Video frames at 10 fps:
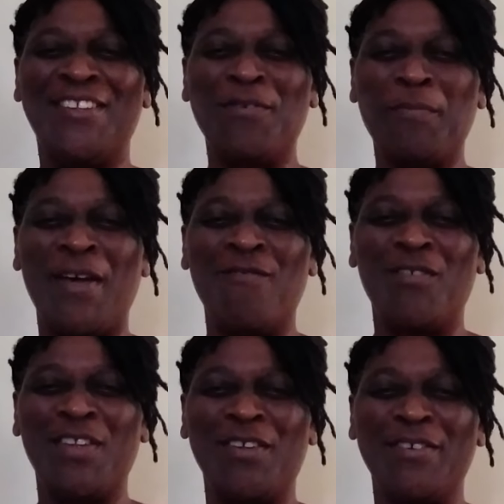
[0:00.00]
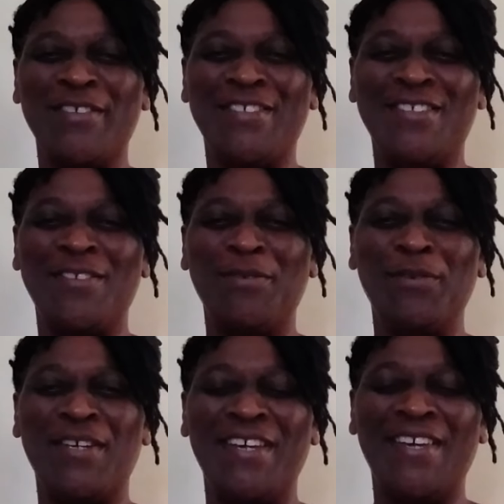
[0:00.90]
to my videos
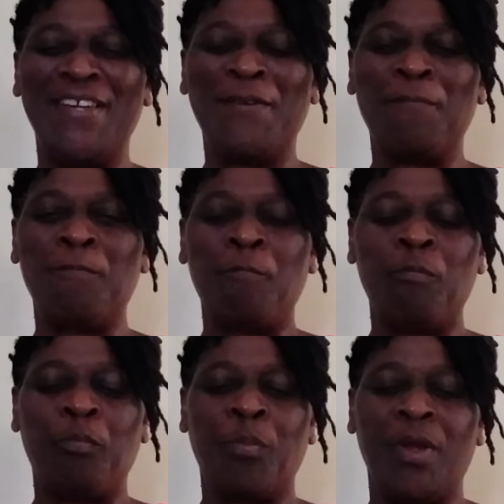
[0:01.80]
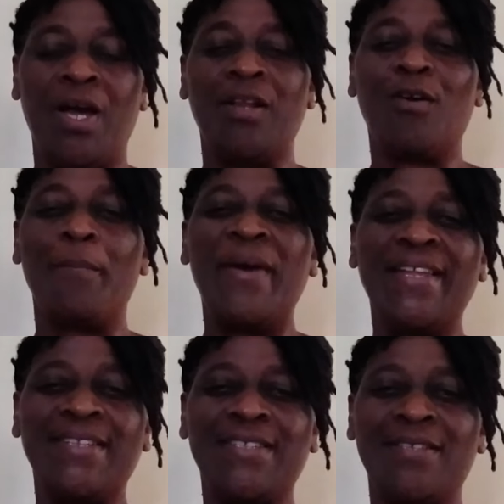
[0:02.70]
okay and
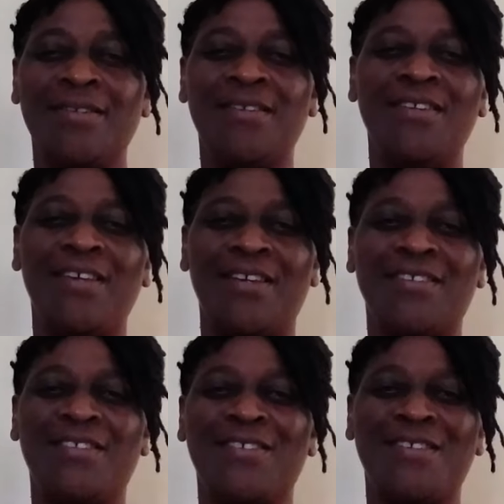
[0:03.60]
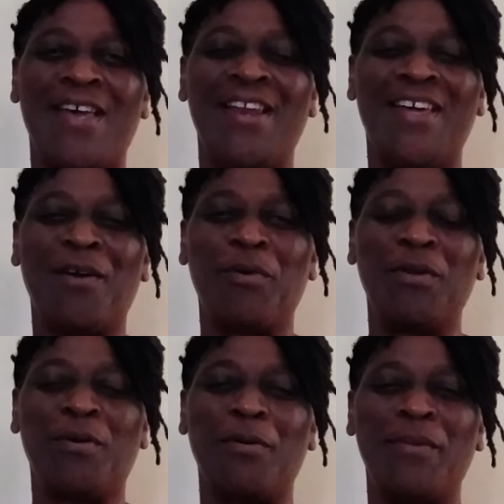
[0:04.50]
comment yes i like
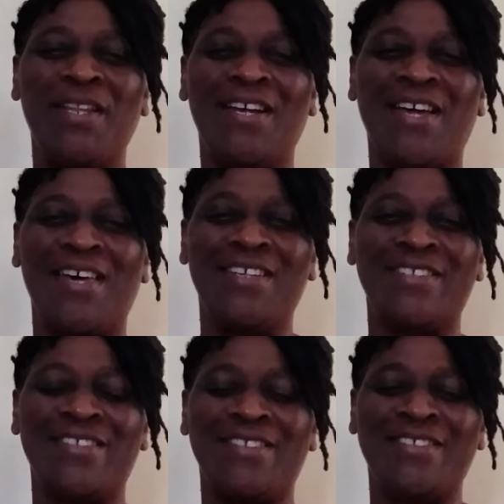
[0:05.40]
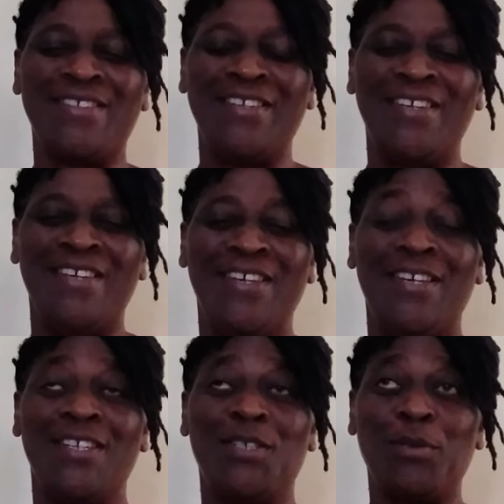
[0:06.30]
when you comment guys
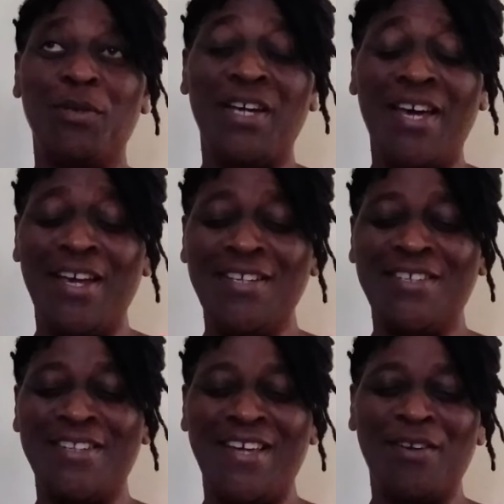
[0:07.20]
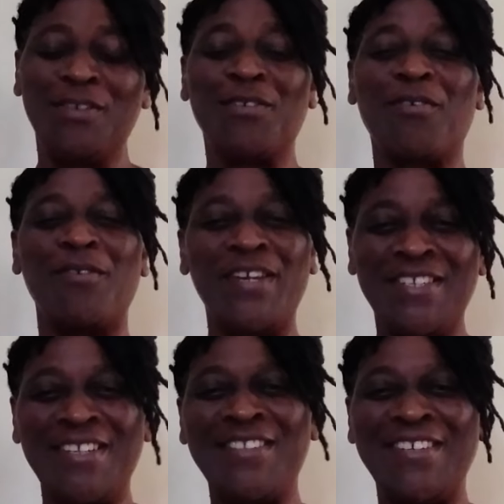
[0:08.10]
so guys let us
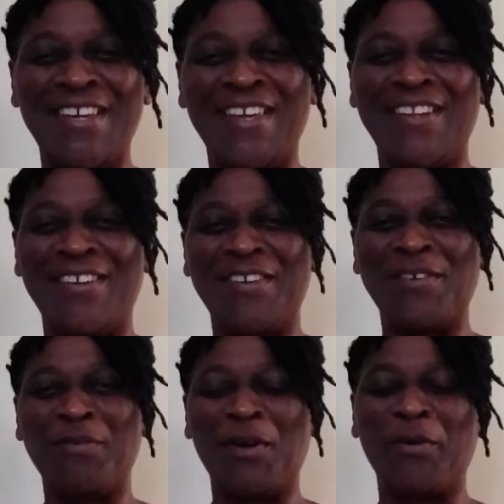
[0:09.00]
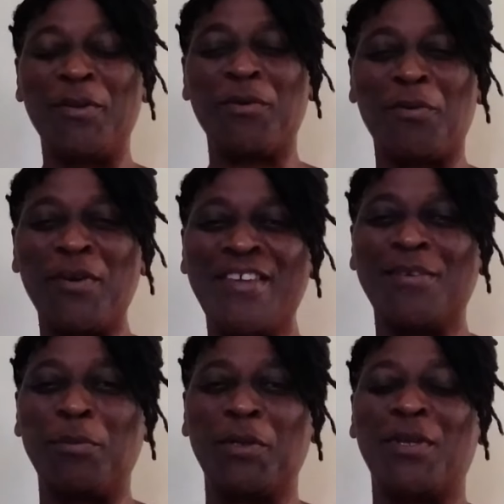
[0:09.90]
reason together we are going to
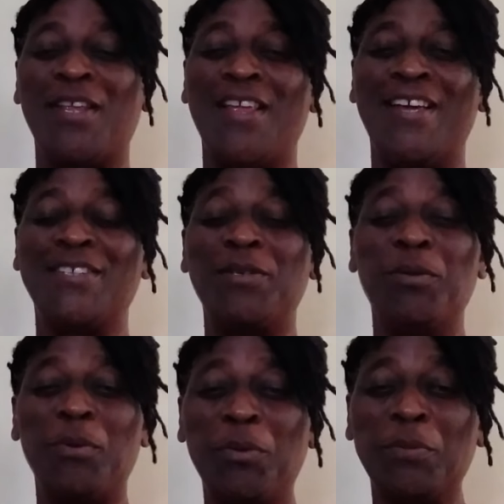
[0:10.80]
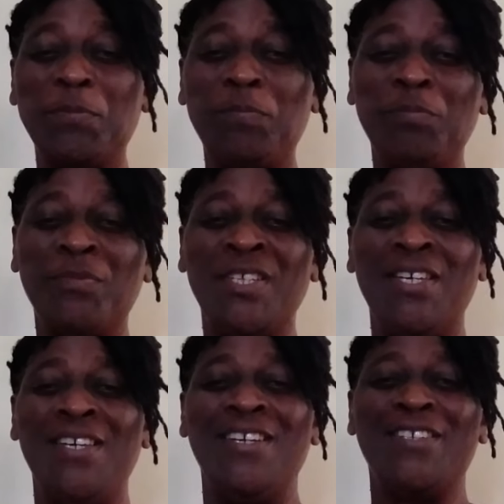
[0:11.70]
reason but as you know
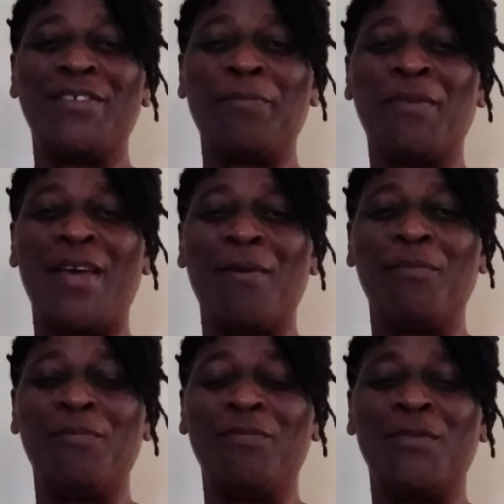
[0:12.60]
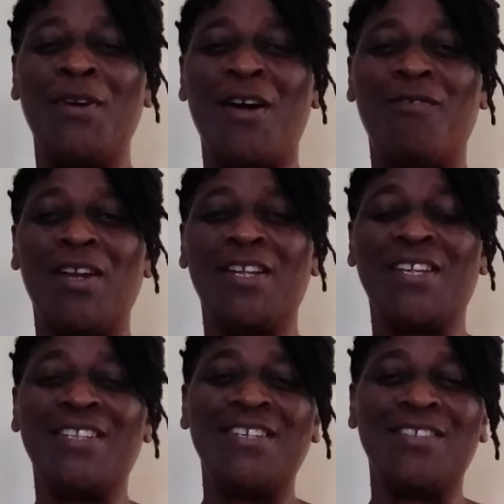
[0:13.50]
sometimes you have a
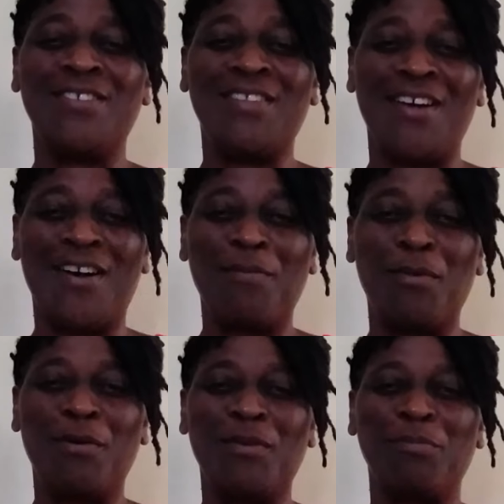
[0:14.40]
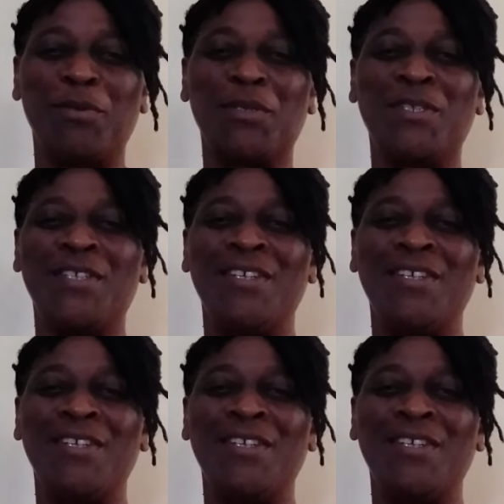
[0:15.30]
lot of things to talk about but